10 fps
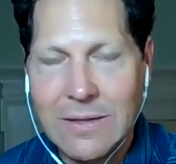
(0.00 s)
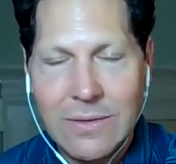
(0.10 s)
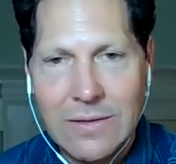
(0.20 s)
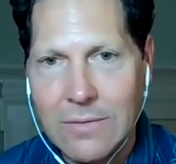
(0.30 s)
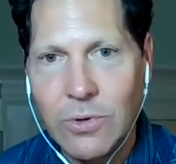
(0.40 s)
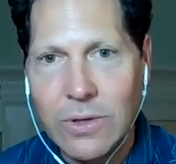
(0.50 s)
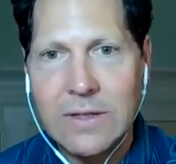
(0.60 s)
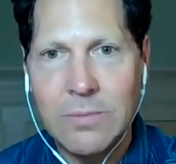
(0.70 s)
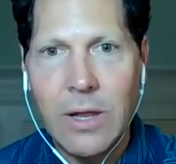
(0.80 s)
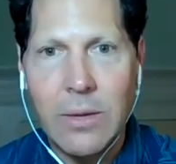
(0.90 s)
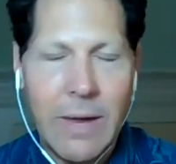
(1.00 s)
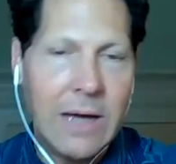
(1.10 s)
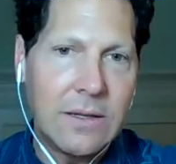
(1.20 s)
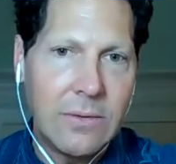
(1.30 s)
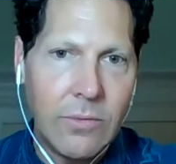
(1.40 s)
So it's really small
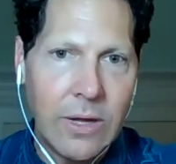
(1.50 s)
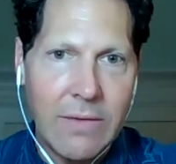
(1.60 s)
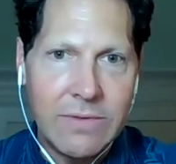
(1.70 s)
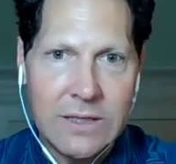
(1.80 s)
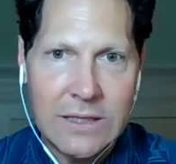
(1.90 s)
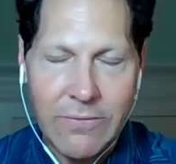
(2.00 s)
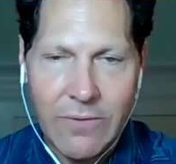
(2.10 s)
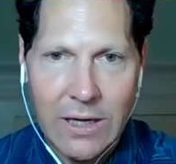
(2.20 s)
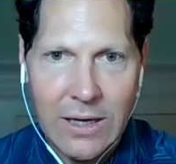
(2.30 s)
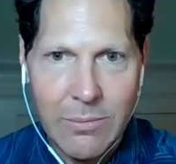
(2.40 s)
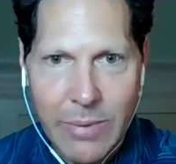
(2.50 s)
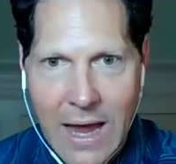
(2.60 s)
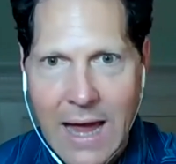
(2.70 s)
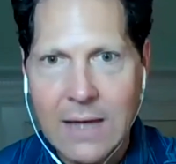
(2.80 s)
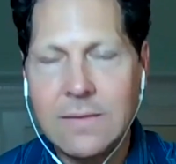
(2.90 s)
amounts can really have significant
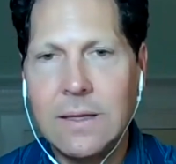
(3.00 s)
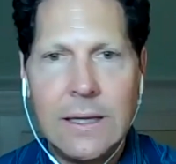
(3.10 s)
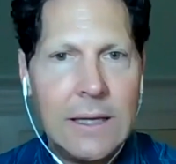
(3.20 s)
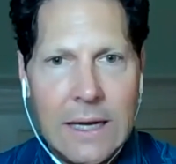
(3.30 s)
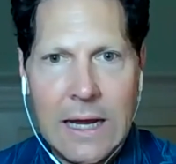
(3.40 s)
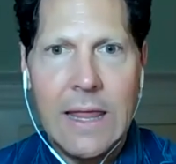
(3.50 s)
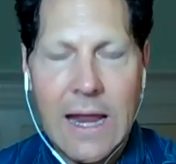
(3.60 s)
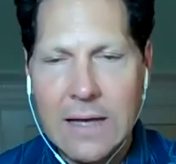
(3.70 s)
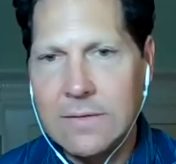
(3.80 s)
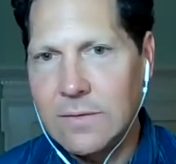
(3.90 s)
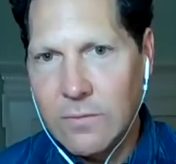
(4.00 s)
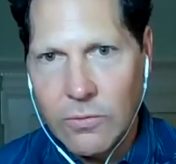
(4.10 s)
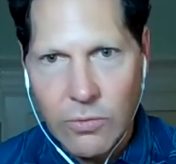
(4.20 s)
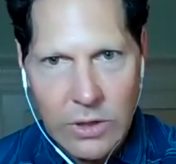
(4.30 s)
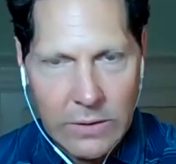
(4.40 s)
impacts. And that has
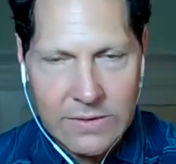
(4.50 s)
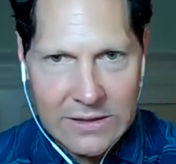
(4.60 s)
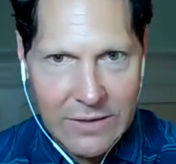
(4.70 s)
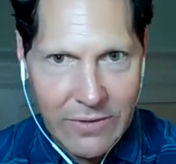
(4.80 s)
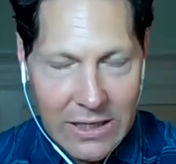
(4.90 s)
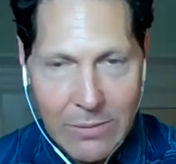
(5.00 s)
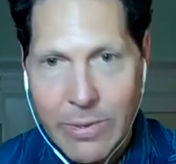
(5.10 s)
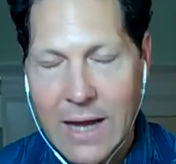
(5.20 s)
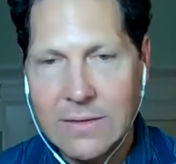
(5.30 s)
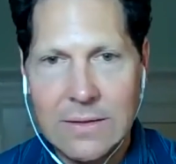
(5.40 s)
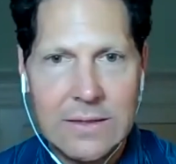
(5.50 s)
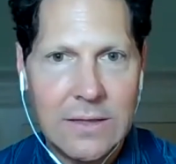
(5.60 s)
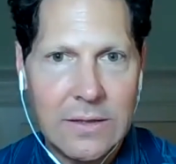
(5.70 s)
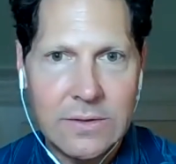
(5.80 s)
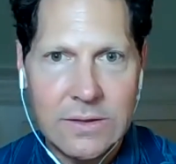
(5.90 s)
significant impacts on these
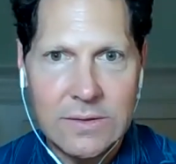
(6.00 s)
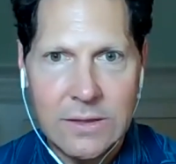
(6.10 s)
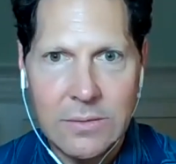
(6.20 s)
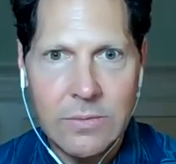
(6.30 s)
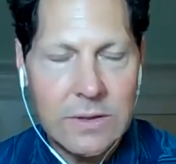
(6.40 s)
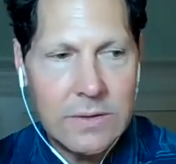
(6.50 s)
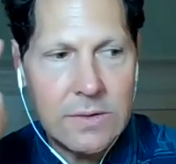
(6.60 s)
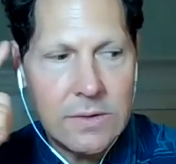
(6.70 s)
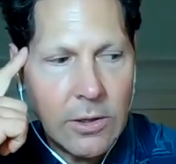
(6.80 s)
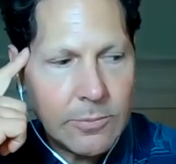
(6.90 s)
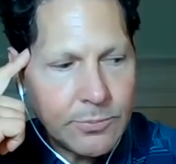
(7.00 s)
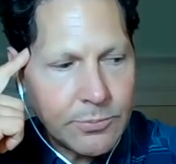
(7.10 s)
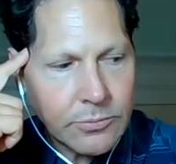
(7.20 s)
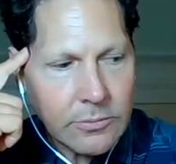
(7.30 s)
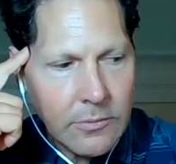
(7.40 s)
other systems. And so,
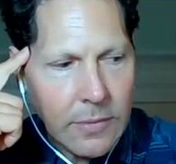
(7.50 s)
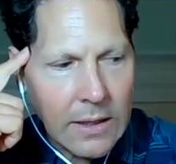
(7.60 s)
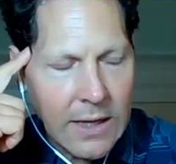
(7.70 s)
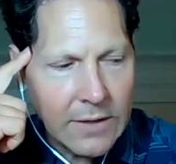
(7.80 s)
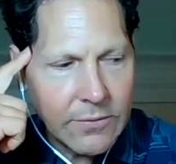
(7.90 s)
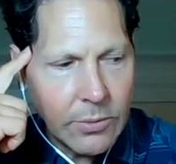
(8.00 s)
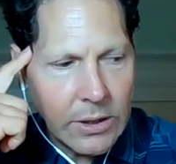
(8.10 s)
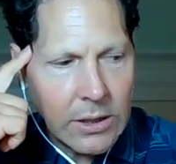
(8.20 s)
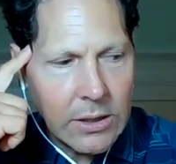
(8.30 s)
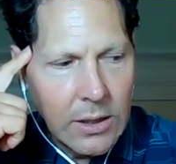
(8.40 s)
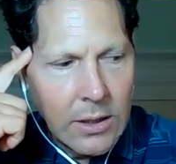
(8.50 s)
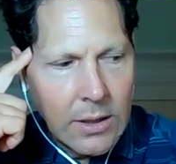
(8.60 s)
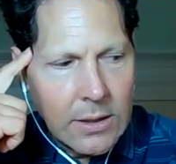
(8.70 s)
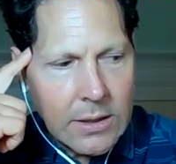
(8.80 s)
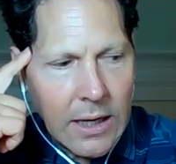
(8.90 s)
yeah, it's really
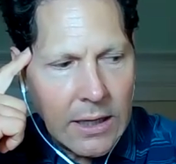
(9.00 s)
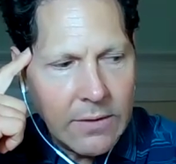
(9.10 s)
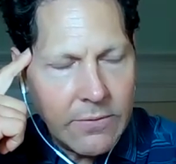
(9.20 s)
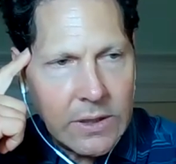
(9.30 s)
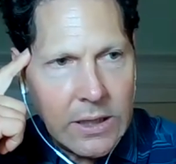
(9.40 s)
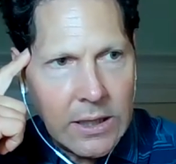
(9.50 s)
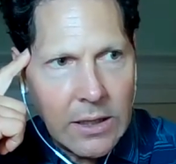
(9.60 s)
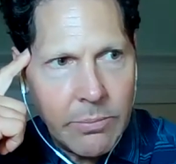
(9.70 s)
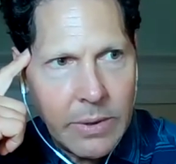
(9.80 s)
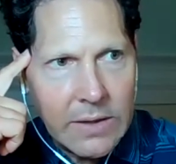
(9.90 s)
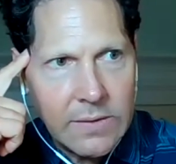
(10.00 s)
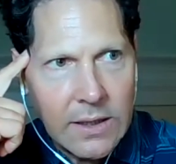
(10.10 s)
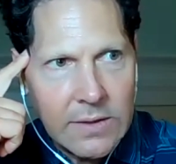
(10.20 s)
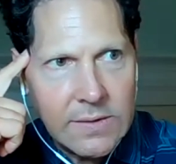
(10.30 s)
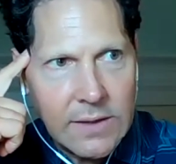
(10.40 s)
kind of getting a
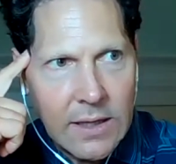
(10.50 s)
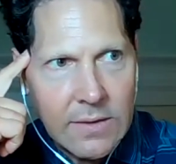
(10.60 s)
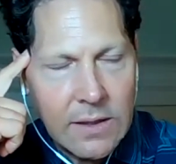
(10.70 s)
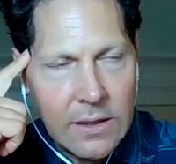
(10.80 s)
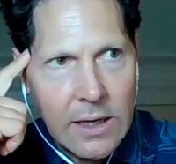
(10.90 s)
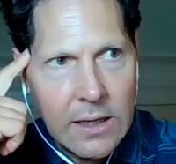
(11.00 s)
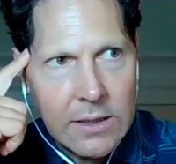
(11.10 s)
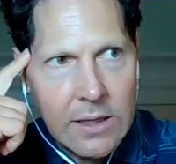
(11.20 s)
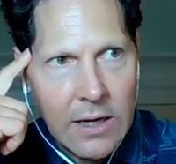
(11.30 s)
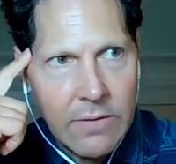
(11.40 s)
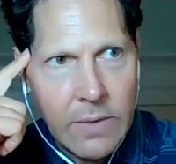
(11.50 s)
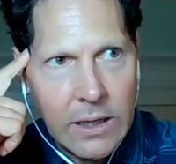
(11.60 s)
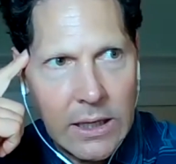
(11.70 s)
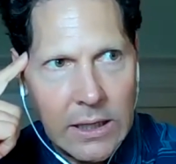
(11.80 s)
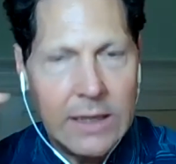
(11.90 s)
baseline sense and kind of
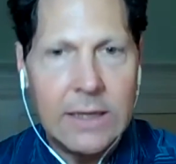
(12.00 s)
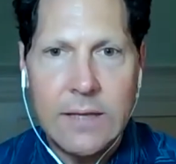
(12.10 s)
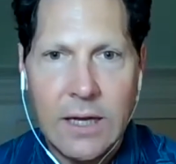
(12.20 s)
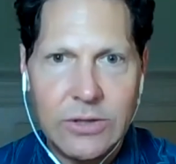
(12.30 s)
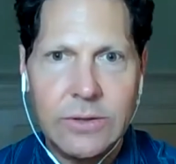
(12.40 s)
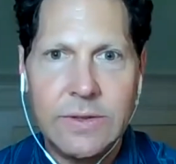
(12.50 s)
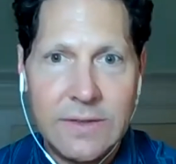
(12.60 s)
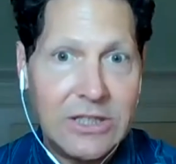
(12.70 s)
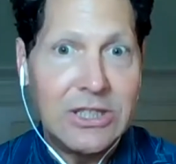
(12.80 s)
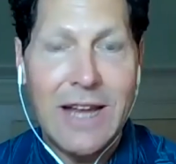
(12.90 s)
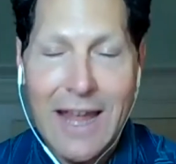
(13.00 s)
making an intentional decision.